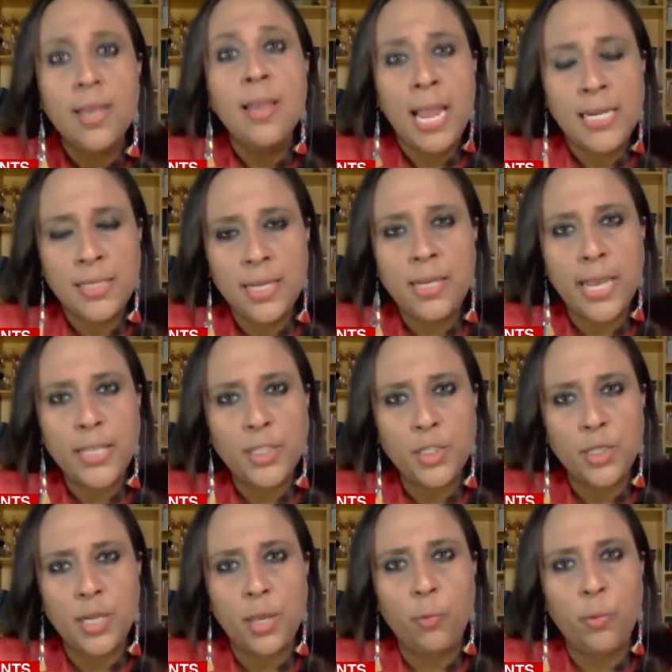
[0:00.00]
Until
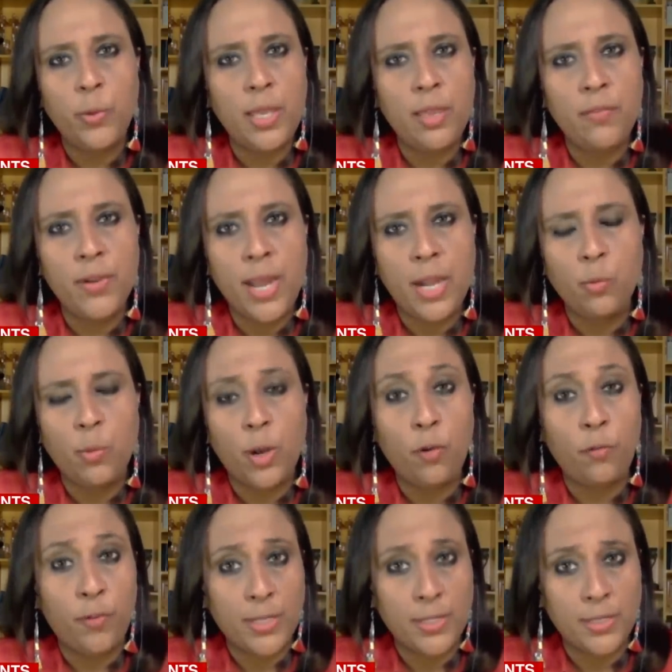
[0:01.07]
yesterday, we even had one
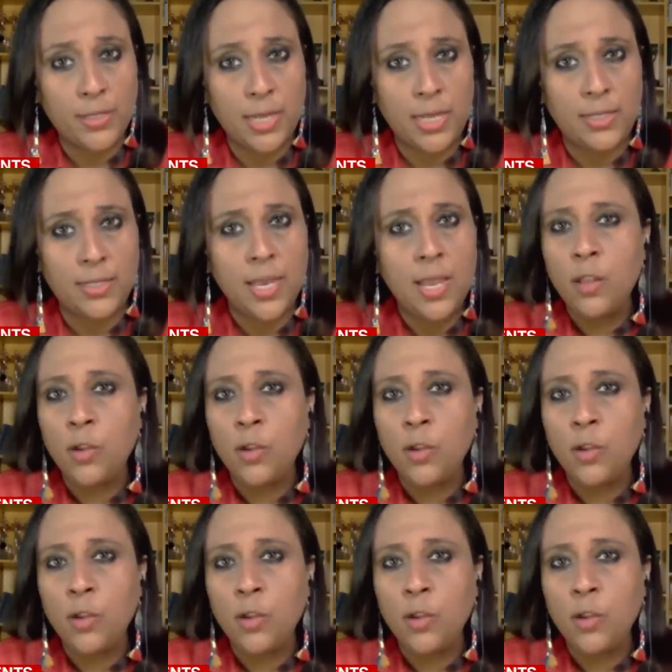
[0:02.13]
of our states